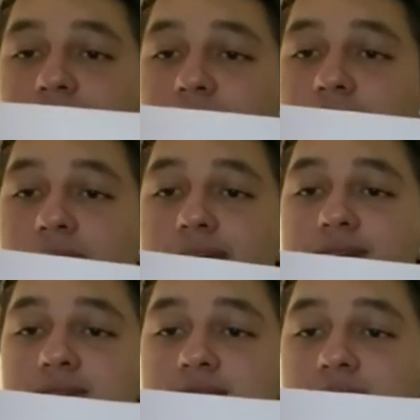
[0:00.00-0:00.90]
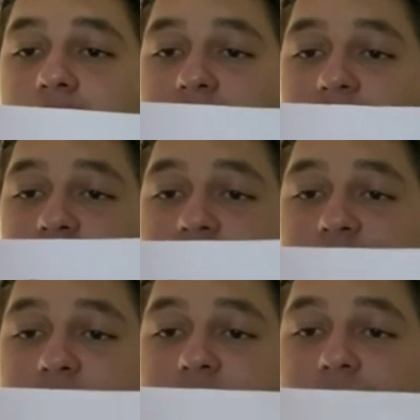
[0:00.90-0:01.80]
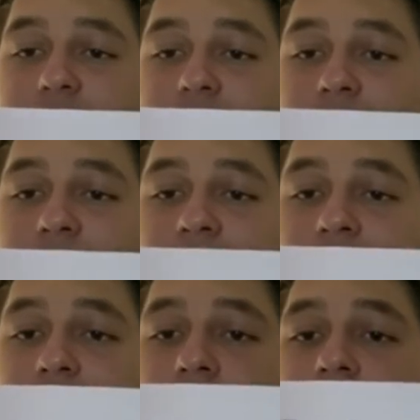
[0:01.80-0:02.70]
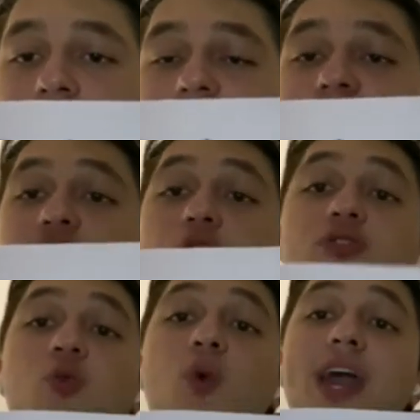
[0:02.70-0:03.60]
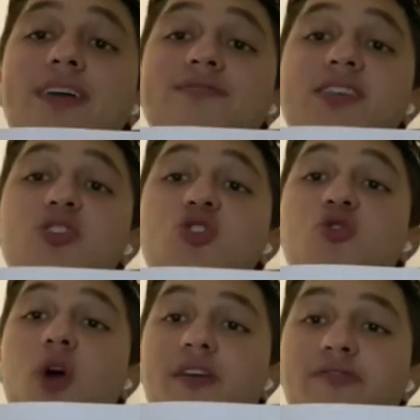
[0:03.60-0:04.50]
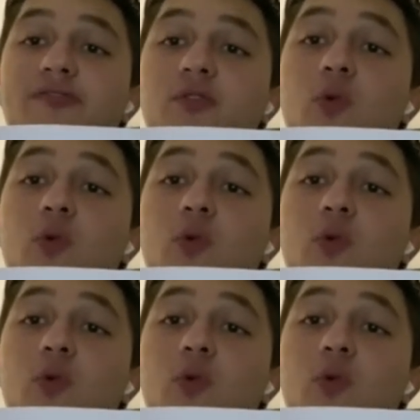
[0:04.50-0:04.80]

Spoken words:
lines, as you could see here, is called the wave's trough.